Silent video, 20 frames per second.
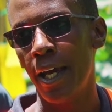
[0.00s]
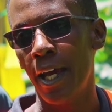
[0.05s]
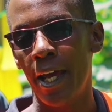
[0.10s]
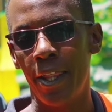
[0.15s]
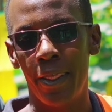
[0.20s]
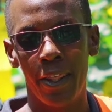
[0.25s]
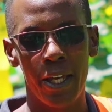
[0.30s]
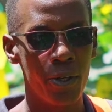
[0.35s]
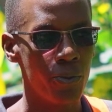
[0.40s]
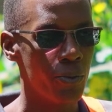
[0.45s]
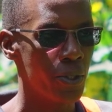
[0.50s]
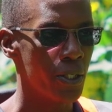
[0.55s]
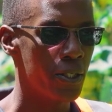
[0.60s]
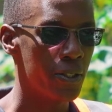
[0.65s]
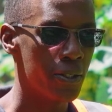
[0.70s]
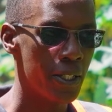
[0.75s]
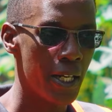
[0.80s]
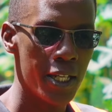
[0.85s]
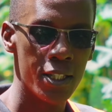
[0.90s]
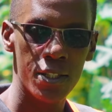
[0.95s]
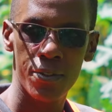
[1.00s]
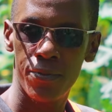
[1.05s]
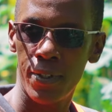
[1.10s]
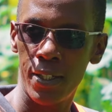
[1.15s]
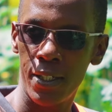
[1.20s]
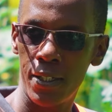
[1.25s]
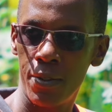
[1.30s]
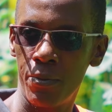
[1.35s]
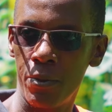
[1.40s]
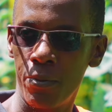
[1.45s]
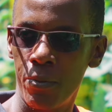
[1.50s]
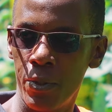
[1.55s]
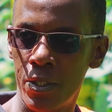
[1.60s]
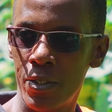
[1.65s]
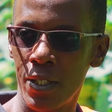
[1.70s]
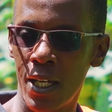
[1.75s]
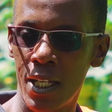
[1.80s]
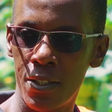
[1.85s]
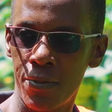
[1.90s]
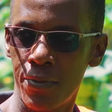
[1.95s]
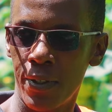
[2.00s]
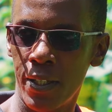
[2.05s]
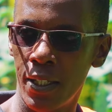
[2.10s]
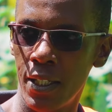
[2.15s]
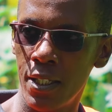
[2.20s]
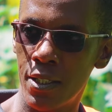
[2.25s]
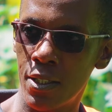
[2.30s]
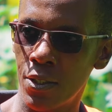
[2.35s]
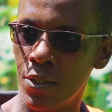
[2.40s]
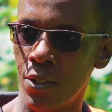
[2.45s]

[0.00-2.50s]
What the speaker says: and then will be transferred later